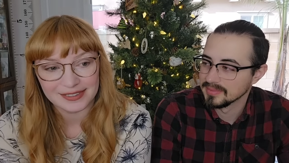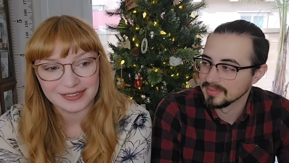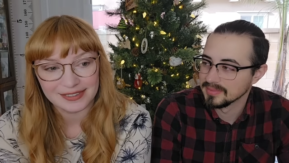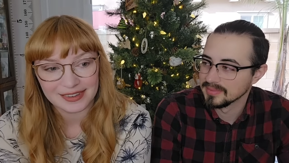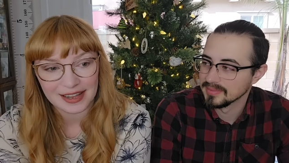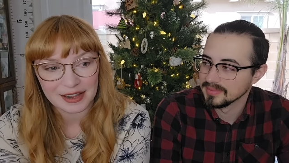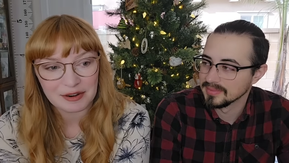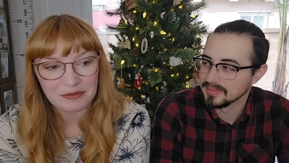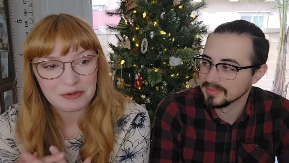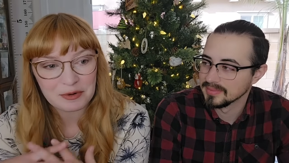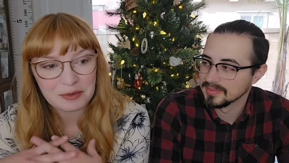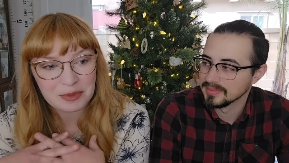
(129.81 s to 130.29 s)

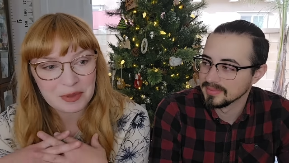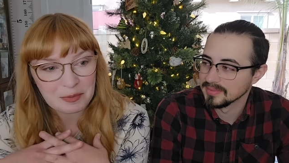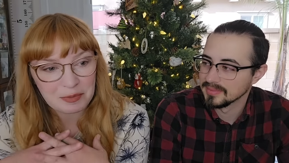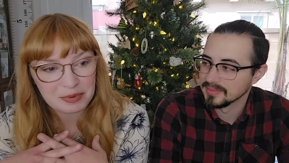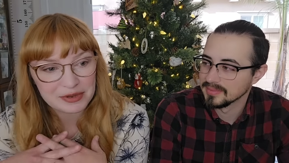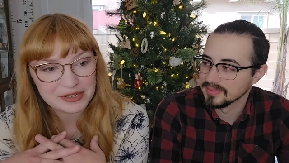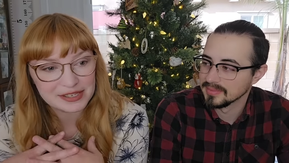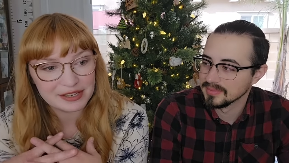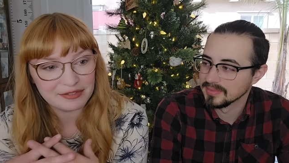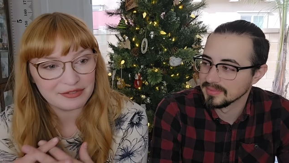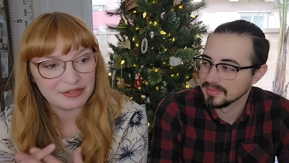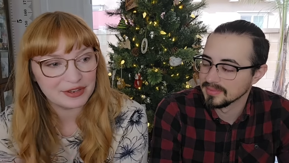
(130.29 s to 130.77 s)
Speaker 1: I'm from the
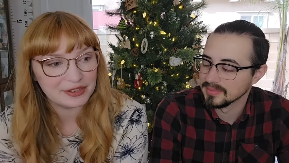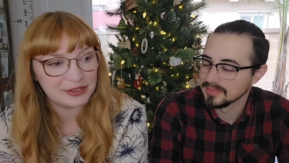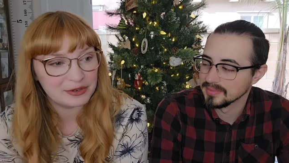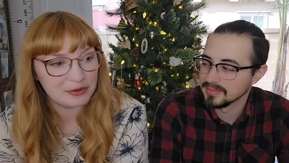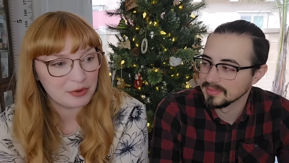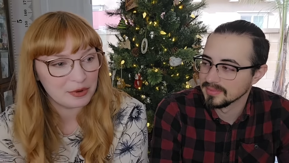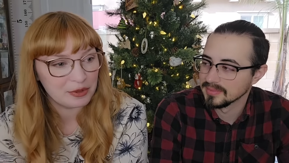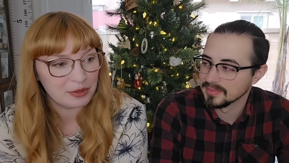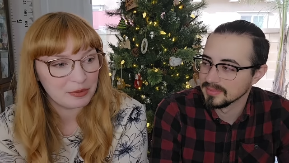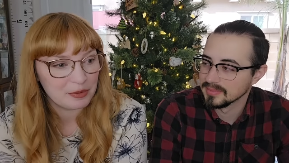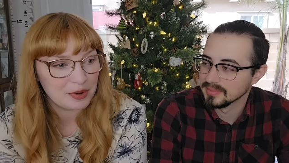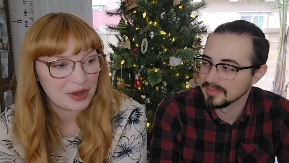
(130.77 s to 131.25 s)
Pacific
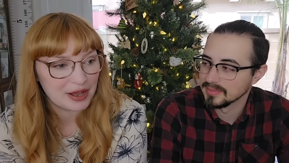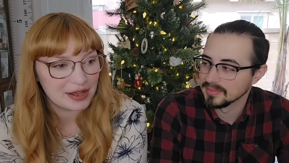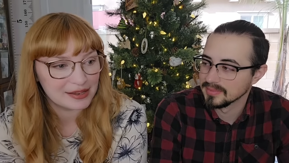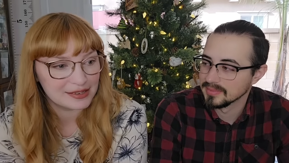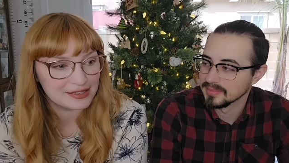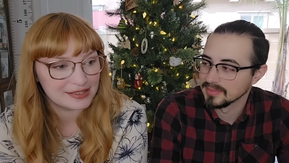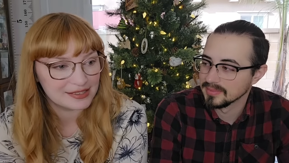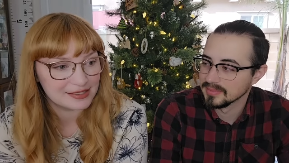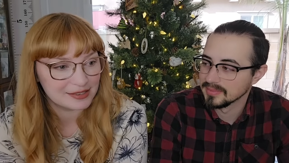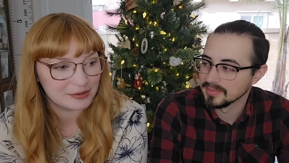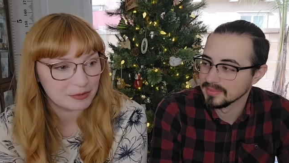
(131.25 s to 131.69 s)
Northwest.